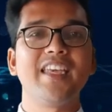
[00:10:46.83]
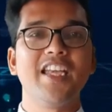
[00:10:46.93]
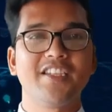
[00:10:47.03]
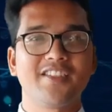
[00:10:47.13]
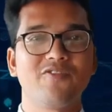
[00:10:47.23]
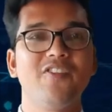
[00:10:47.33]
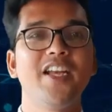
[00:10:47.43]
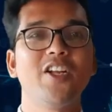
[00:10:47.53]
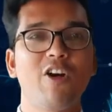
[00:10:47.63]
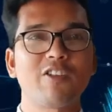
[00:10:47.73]
it is
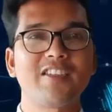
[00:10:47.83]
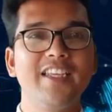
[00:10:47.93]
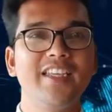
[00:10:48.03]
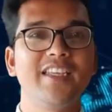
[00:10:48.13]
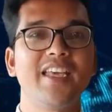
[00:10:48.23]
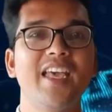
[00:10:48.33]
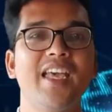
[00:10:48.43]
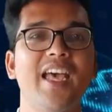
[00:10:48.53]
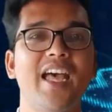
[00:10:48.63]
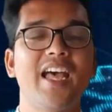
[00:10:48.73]
very costly
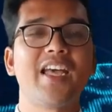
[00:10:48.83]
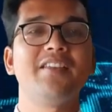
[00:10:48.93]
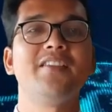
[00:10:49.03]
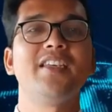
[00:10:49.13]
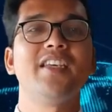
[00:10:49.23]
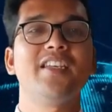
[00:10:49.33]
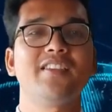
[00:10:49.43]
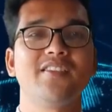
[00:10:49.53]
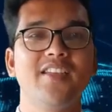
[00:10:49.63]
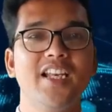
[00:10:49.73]
and it
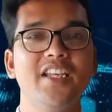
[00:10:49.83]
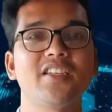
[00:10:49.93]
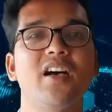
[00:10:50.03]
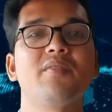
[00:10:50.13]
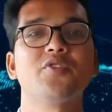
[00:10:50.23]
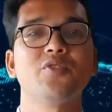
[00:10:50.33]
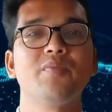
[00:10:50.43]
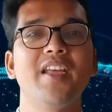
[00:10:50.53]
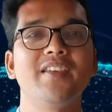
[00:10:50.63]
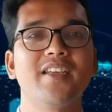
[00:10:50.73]
is really tough to
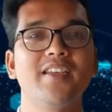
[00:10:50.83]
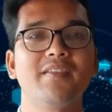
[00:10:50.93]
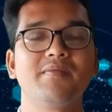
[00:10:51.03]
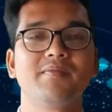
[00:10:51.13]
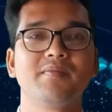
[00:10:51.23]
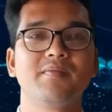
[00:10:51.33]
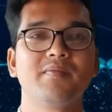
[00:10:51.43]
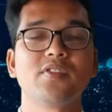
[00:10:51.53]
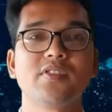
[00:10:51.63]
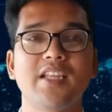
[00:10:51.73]
maintain.
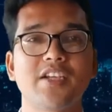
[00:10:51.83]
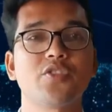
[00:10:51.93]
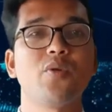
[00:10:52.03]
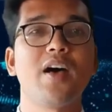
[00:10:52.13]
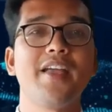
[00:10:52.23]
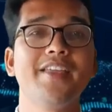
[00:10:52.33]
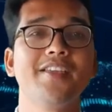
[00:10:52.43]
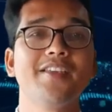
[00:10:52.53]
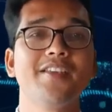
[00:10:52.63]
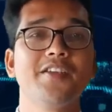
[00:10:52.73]
That's why
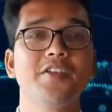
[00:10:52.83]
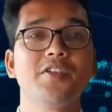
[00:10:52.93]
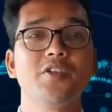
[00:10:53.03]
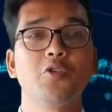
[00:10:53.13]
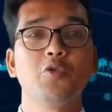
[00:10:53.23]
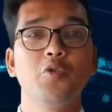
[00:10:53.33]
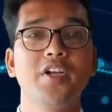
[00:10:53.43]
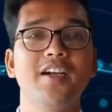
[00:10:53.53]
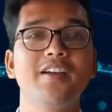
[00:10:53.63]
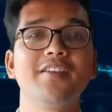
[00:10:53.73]

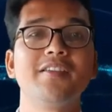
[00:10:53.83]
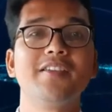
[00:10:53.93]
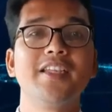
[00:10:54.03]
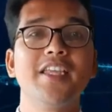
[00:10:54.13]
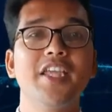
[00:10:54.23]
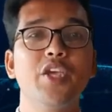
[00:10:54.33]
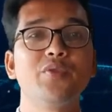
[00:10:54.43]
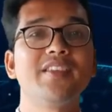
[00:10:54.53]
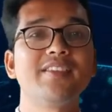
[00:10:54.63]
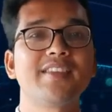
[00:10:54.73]
we are
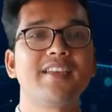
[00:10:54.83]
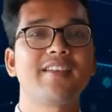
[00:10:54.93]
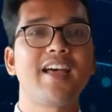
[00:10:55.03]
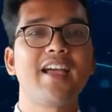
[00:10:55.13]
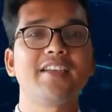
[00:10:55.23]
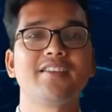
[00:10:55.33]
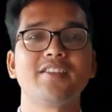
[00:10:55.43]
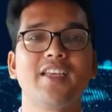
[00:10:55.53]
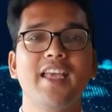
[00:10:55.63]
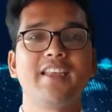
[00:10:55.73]
using satellite
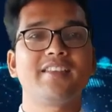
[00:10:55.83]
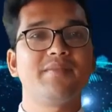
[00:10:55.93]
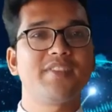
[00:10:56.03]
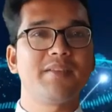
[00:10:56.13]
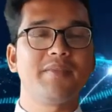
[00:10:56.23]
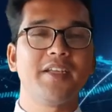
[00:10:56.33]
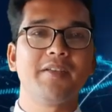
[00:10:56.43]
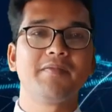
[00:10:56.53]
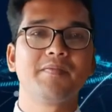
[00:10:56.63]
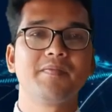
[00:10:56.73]

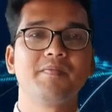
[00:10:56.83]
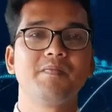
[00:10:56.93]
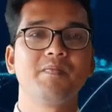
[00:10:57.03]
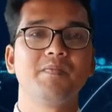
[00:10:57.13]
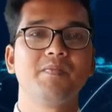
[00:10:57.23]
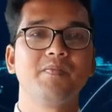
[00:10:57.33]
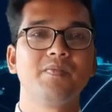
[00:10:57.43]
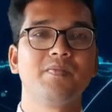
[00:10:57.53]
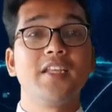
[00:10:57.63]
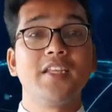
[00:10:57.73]
extensively.
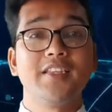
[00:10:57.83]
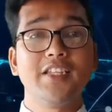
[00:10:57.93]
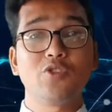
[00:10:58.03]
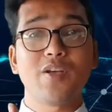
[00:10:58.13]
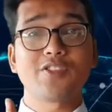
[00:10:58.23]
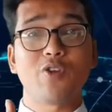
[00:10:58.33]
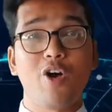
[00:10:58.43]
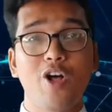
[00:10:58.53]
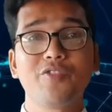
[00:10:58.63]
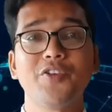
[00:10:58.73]
This was
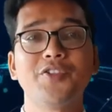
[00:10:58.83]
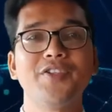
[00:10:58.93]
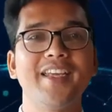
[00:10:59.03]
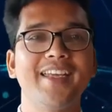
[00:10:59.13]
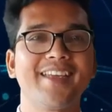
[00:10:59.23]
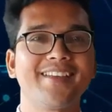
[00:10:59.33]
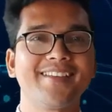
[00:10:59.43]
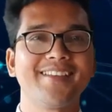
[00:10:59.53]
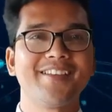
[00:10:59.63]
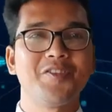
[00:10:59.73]
all for today.
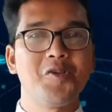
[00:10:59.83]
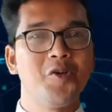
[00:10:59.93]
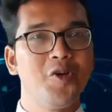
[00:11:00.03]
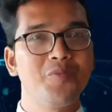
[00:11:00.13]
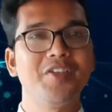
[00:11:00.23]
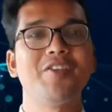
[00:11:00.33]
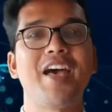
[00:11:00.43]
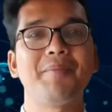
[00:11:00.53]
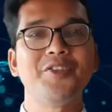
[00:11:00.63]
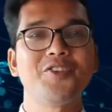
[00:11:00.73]
Hope you
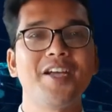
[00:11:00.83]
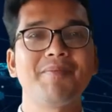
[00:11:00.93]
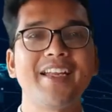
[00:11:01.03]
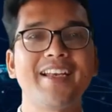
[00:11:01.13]
have enjoyed my